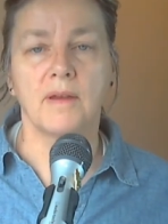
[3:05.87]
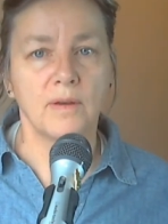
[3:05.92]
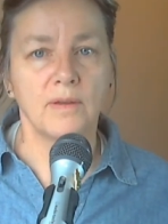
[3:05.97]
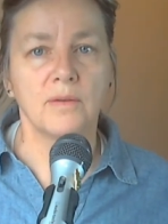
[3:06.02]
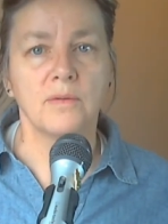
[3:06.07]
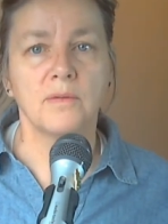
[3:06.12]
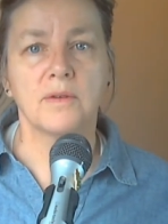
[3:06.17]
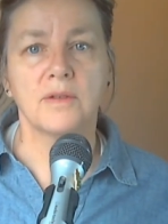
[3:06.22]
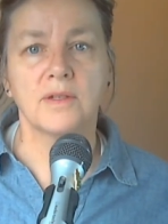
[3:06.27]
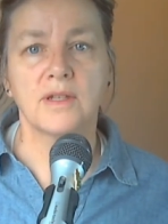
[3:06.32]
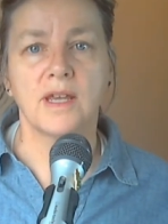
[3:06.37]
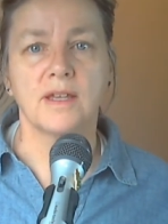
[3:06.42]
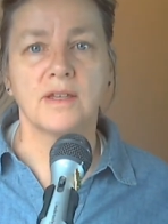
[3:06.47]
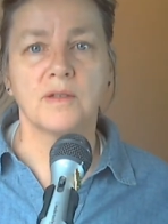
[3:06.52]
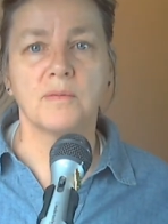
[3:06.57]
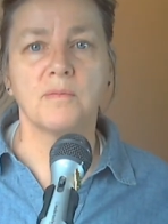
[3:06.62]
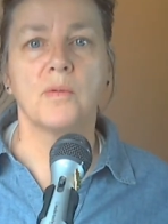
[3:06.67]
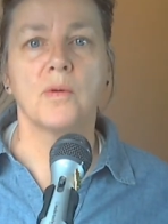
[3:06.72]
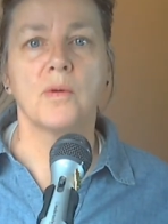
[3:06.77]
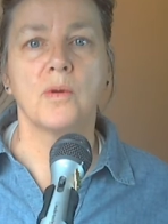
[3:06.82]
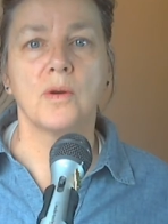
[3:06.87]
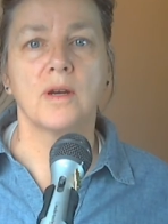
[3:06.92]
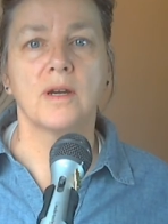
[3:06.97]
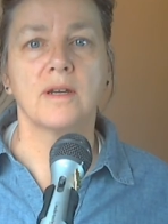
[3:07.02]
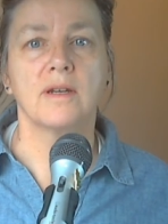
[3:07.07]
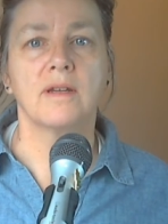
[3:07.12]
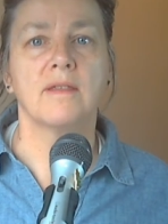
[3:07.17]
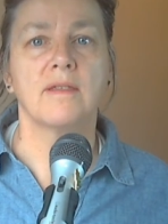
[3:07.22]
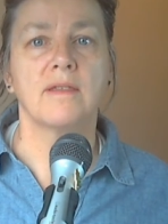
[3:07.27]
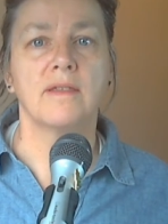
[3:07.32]
When the horse gets
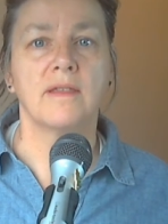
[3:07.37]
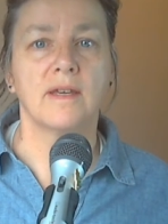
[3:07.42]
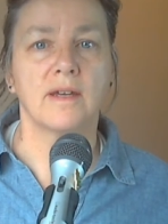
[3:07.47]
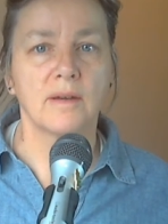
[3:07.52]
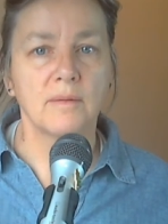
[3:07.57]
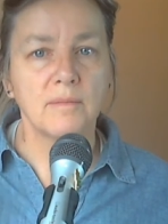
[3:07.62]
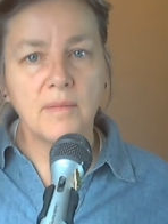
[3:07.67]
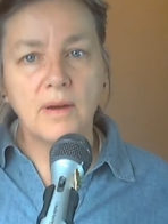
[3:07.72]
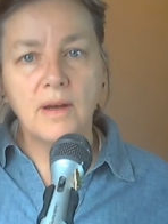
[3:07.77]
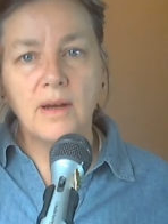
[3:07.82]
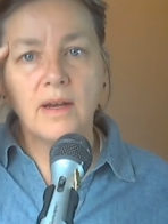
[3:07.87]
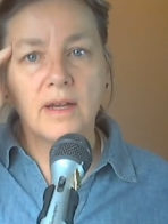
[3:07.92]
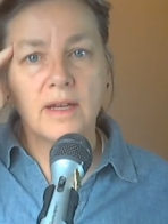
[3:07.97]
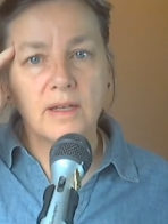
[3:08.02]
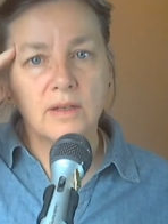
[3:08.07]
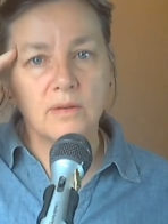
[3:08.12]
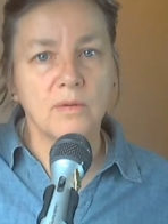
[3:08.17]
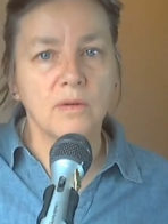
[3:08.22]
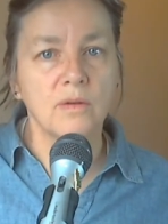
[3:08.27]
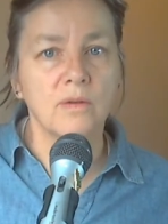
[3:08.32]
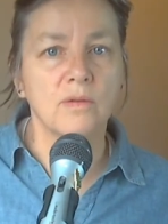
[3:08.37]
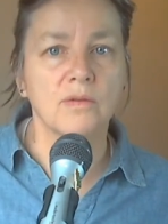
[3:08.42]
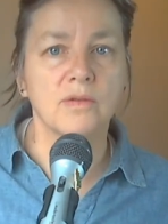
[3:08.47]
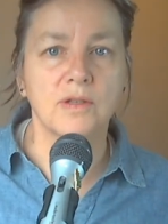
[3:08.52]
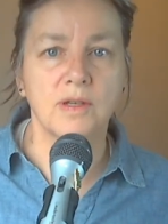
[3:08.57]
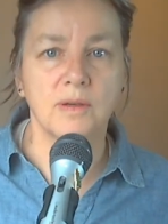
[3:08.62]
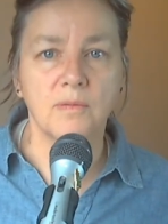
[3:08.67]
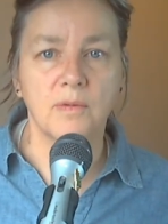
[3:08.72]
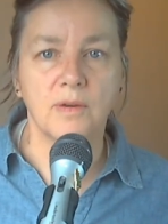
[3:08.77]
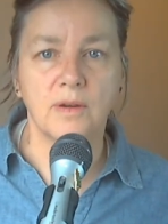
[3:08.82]
bored, their mind will go
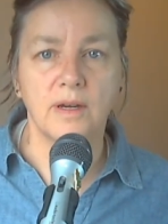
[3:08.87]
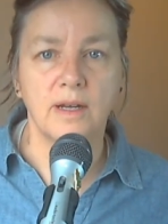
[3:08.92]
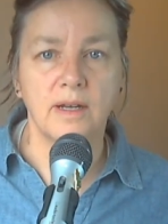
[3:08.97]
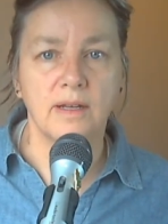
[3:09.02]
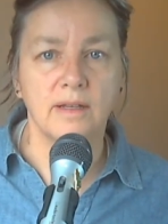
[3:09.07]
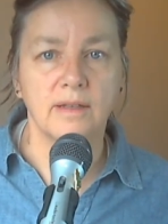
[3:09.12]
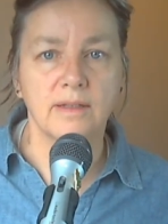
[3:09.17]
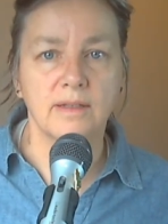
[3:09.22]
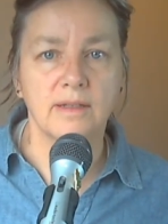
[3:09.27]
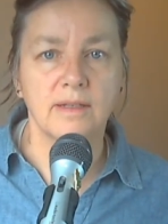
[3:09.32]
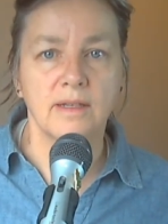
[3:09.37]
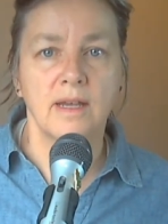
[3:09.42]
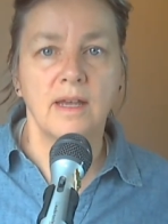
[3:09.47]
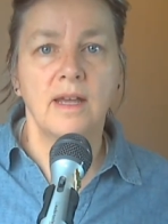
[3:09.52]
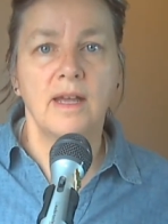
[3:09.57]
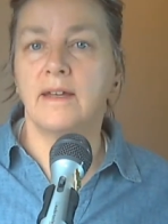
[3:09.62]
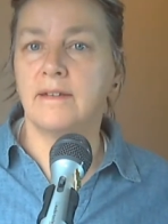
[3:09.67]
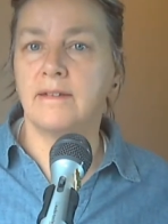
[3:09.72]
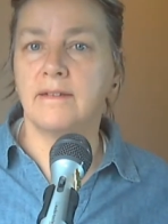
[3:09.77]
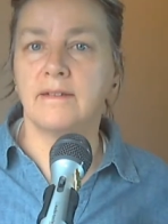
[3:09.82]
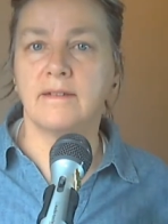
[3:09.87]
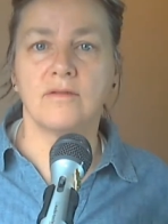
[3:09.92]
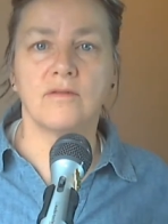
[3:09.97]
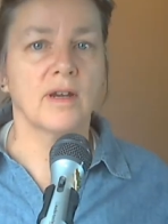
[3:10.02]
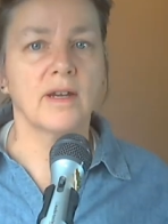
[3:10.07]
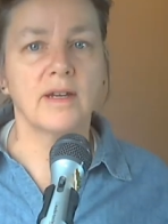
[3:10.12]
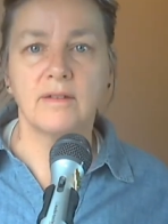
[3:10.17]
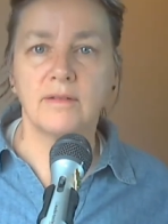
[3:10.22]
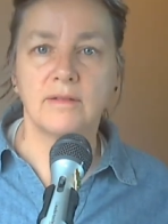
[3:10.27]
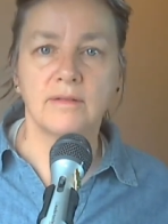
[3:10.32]
somewhere else and
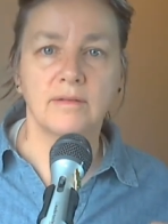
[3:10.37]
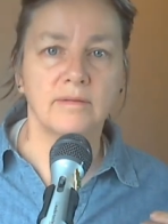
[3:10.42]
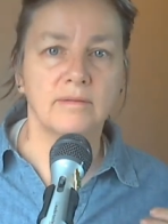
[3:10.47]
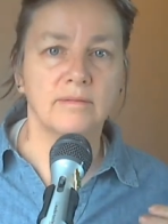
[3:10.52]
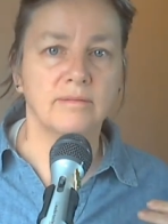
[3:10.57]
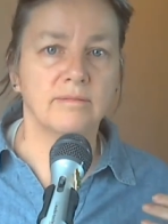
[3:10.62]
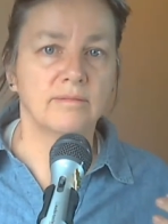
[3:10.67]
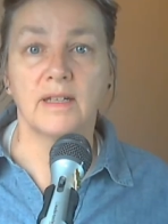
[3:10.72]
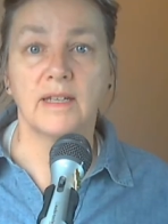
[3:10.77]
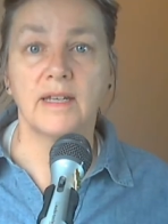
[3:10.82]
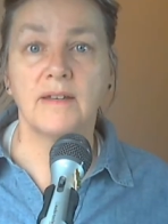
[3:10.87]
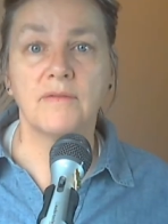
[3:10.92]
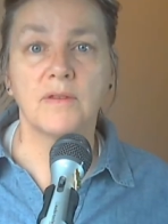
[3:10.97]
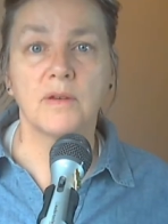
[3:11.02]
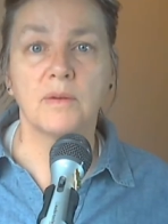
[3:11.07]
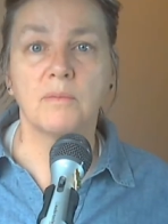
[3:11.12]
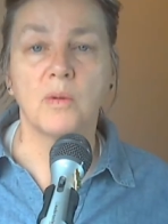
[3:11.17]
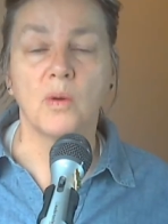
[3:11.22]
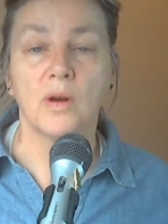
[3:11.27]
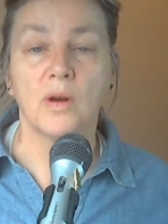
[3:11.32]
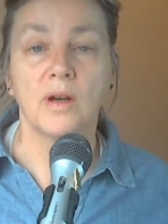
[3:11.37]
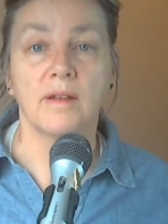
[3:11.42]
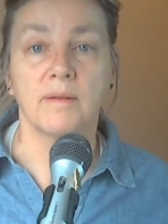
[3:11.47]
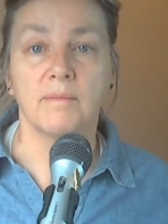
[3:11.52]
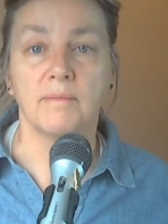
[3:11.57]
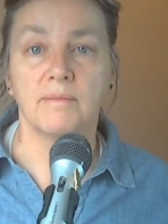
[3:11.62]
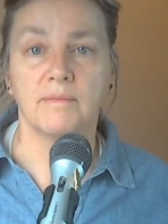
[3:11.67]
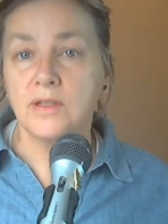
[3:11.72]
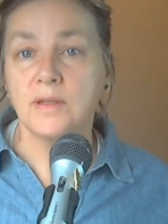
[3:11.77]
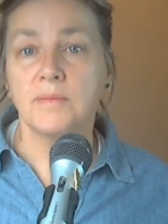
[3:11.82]
try to relieve their
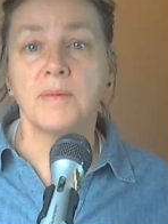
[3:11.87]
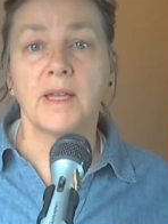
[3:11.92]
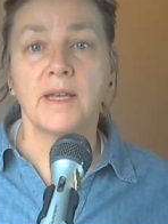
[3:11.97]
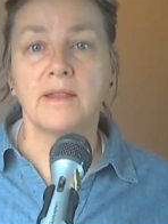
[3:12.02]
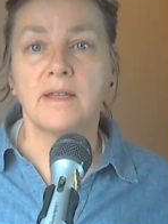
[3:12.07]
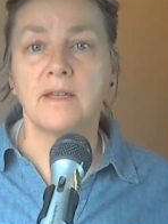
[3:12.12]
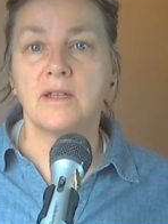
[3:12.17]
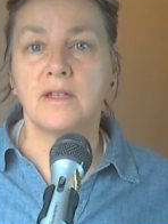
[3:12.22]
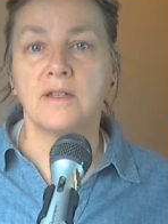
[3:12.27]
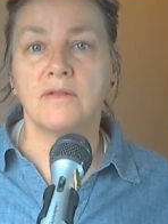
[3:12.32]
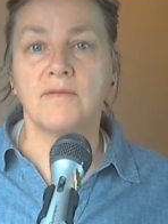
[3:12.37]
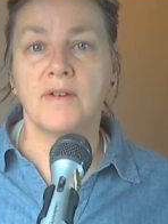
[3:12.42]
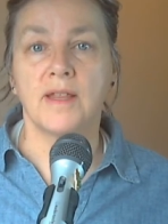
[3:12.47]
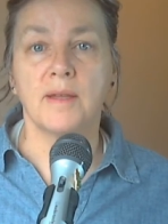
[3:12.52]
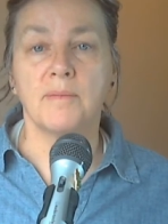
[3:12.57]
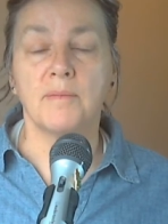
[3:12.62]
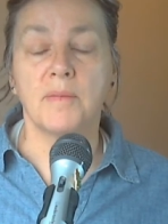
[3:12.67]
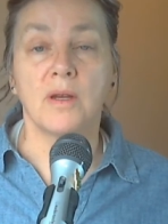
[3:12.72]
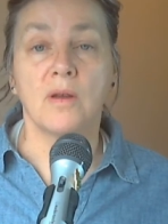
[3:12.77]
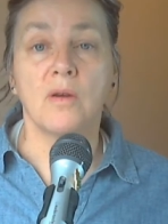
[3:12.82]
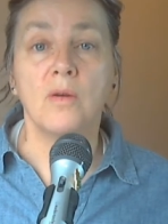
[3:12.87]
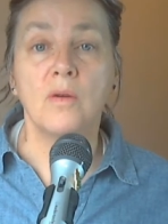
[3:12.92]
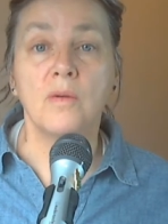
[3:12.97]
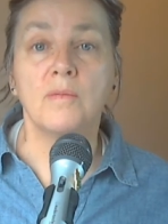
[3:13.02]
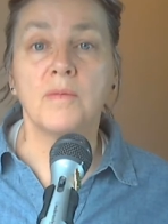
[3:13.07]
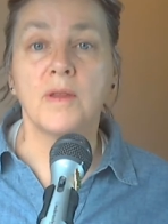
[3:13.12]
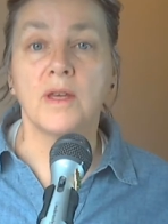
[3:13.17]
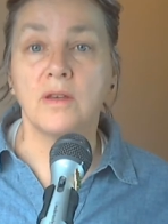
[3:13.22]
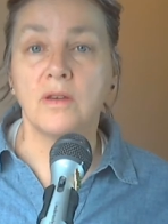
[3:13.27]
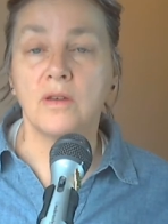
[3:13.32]
boredom. Use the plan that you develop at
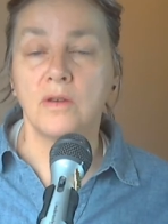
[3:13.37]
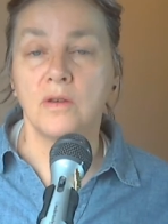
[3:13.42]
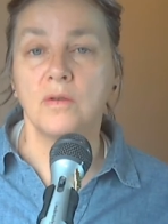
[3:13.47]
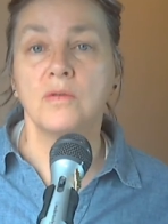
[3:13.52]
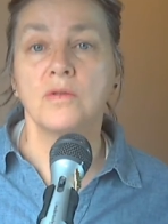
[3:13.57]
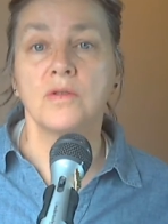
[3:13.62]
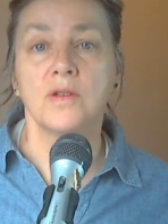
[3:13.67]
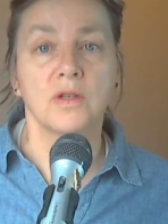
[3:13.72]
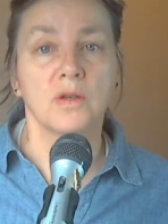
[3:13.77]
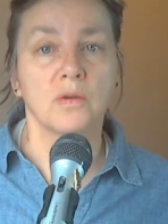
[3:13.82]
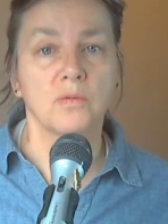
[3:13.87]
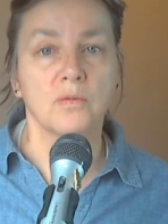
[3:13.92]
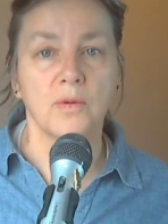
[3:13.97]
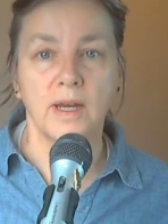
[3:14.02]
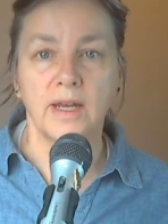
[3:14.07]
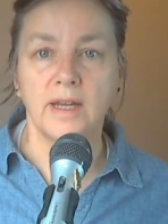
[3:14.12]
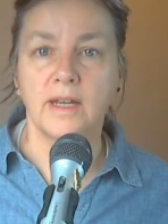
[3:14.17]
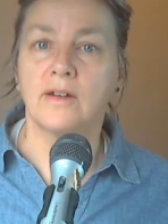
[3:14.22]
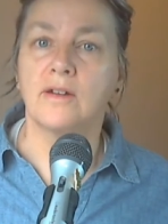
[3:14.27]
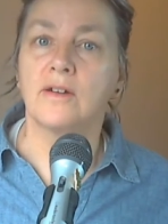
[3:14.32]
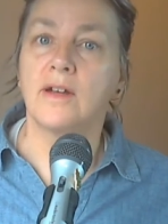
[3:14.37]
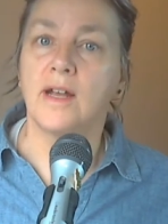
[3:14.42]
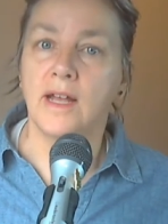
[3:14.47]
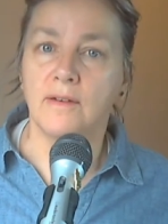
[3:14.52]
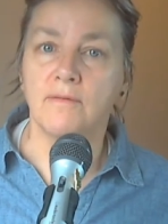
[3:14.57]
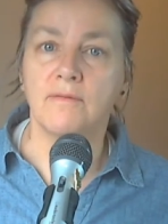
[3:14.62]
home that you use in your regular